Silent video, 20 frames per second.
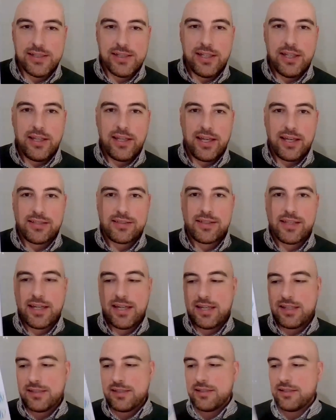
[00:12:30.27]
That's
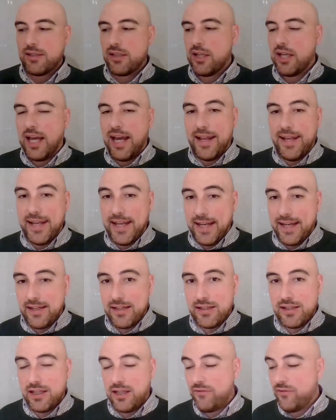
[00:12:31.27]
that. And
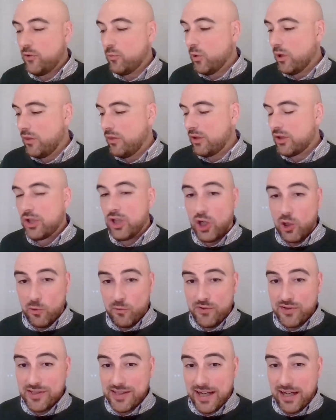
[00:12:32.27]
then if you want the golf,
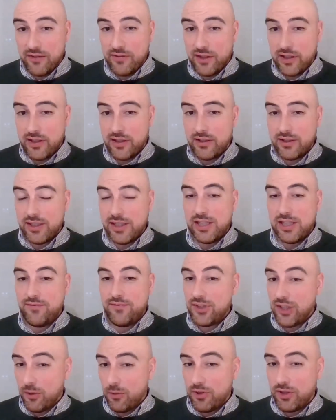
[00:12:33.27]
stay on the line. If you
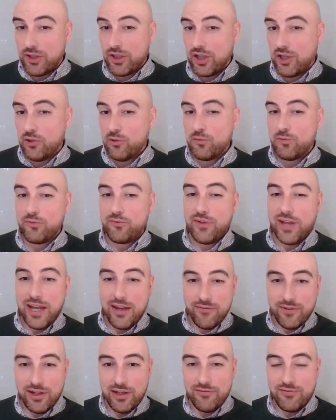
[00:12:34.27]
don't want the golf,
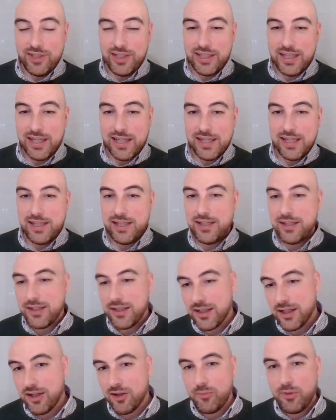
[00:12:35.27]
have a lovely day.
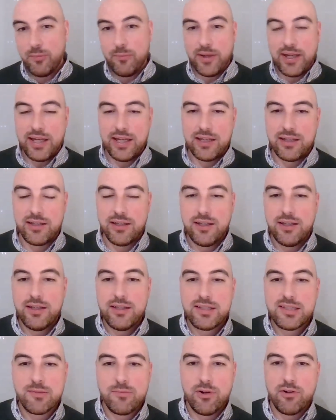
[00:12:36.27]
I'll be back
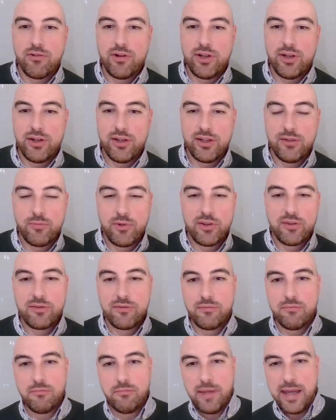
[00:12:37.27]
tomorrow night with
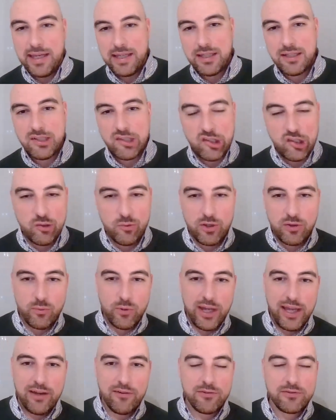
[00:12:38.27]
making do with
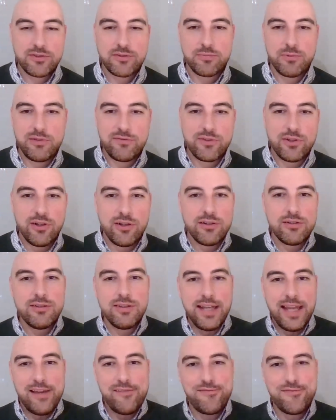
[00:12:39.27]
what else we've got
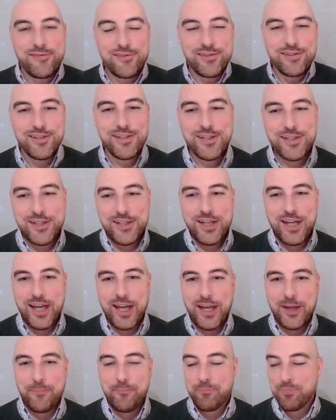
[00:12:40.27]
left.
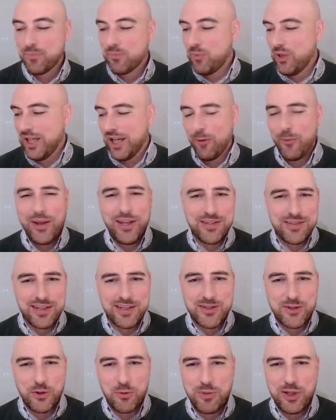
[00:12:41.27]
But yeah,
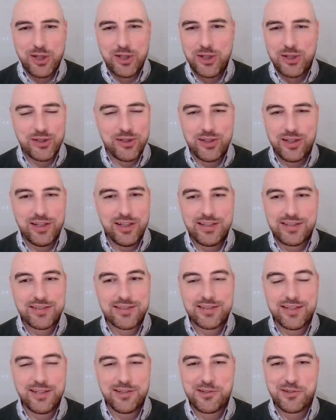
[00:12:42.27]
Wednesday's normally a good one and
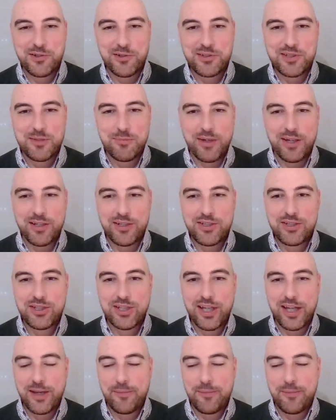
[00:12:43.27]
it's not so much.